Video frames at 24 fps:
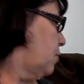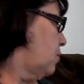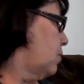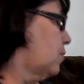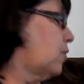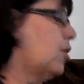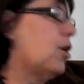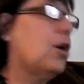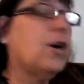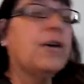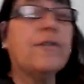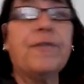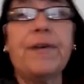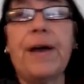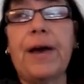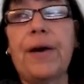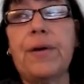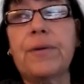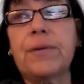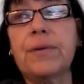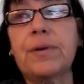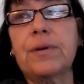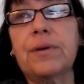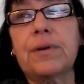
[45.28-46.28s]
carve
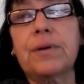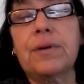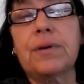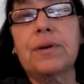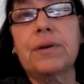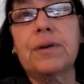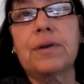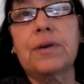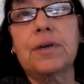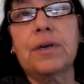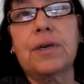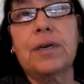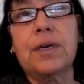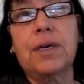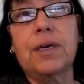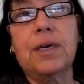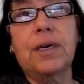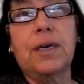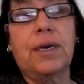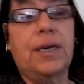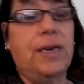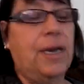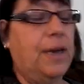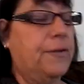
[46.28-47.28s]
out
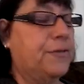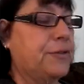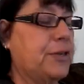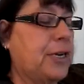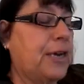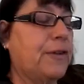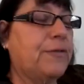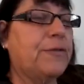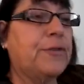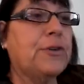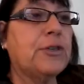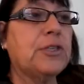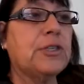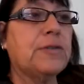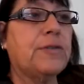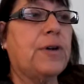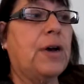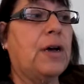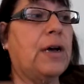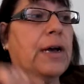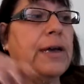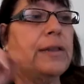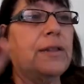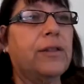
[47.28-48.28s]
enough time. First of
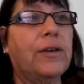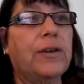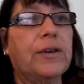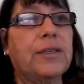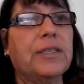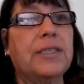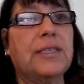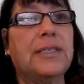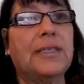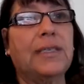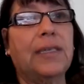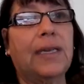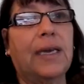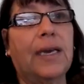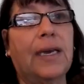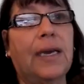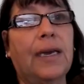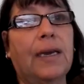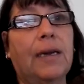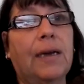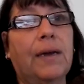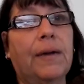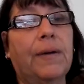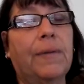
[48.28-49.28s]
all, I look to
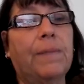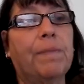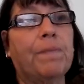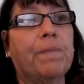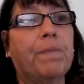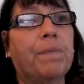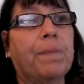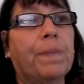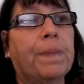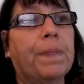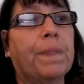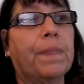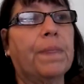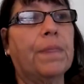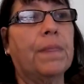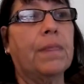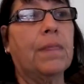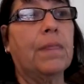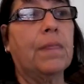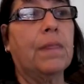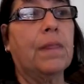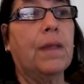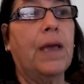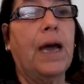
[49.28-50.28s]
see
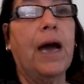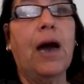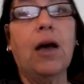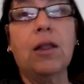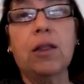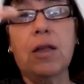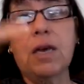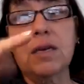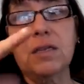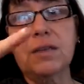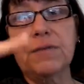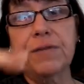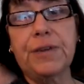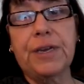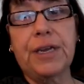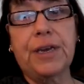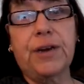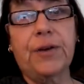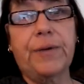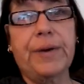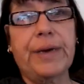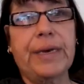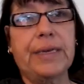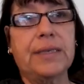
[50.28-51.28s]
how long the
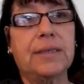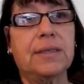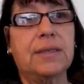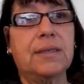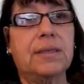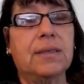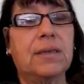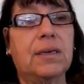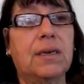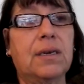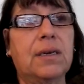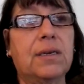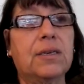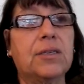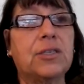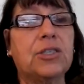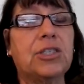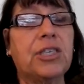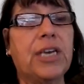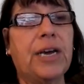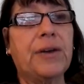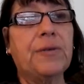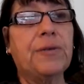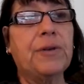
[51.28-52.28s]
video is.
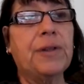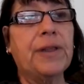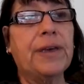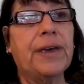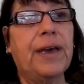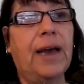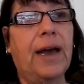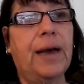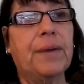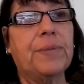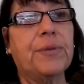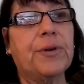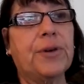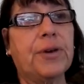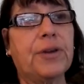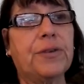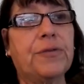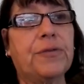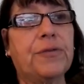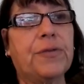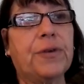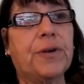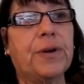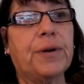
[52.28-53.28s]
Generally, I'm good
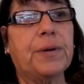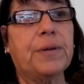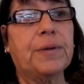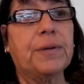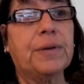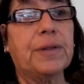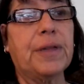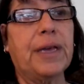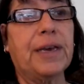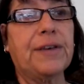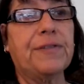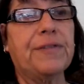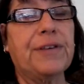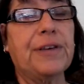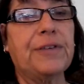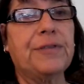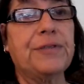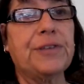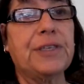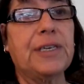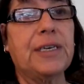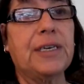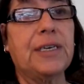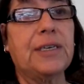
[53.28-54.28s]
for like
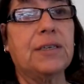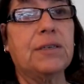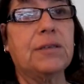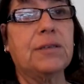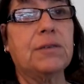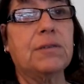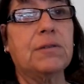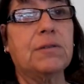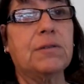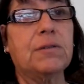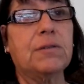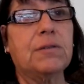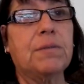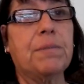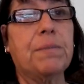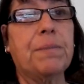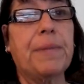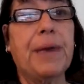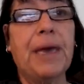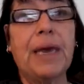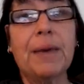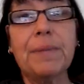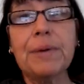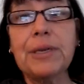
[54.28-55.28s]
15,
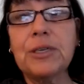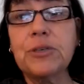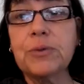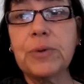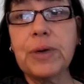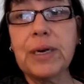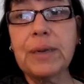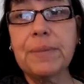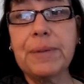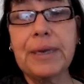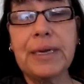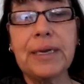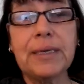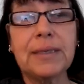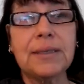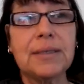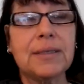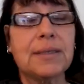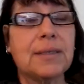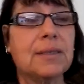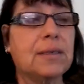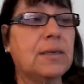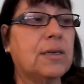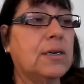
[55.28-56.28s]
maybe 20
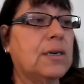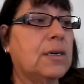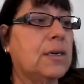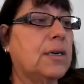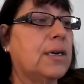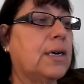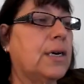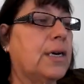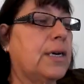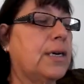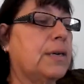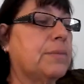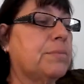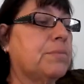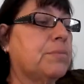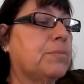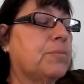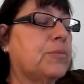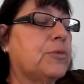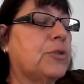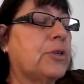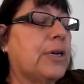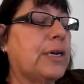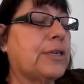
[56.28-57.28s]
minutes to
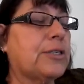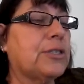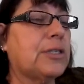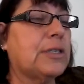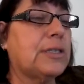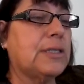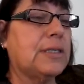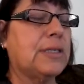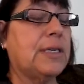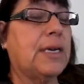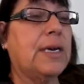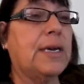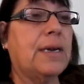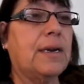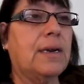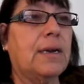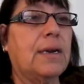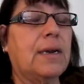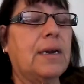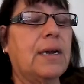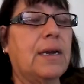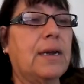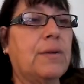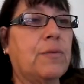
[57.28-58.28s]
actually sit
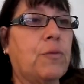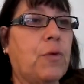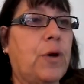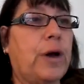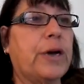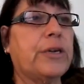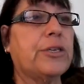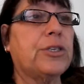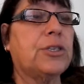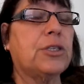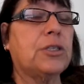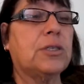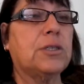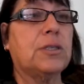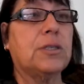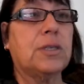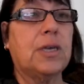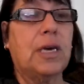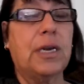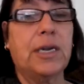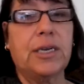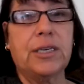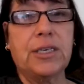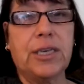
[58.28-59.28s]
and watch
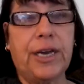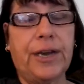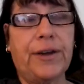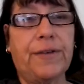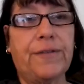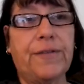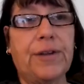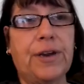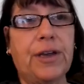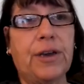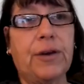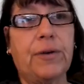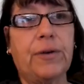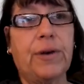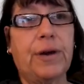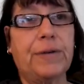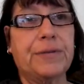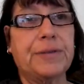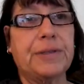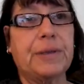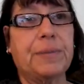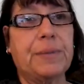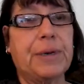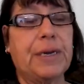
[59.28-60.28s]
an entire video
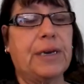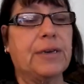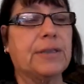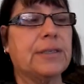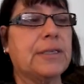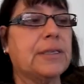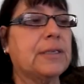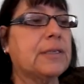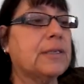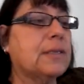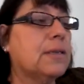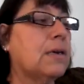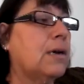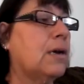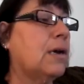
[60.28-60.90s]
of somebody else's.